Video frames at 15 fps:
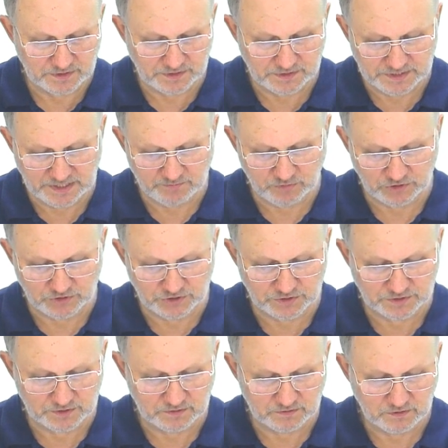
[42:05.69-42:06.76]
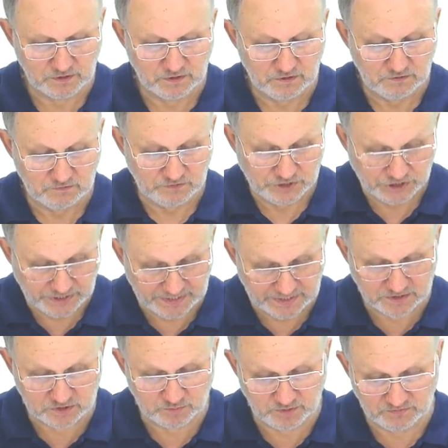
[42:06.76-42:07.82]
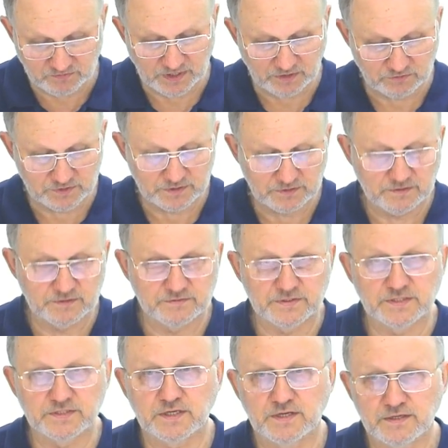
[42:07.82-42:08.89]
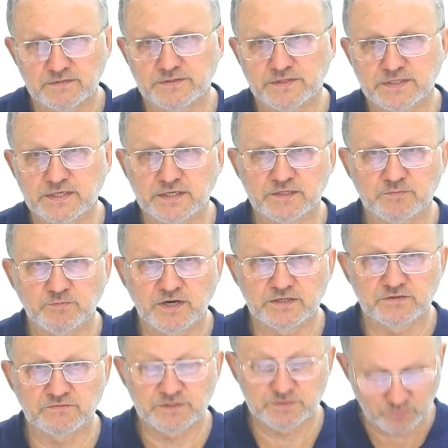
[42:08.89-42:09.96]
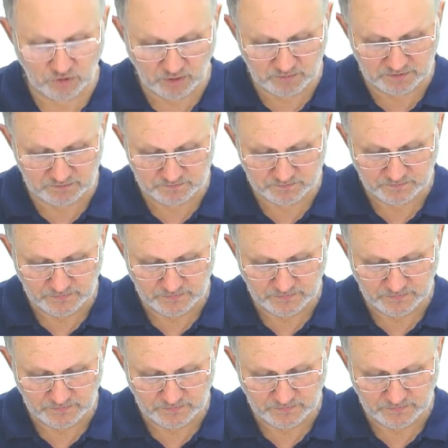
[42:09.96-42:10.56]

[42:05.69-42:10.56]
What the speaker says: in temperatures, which has to be found in the second part of the problem.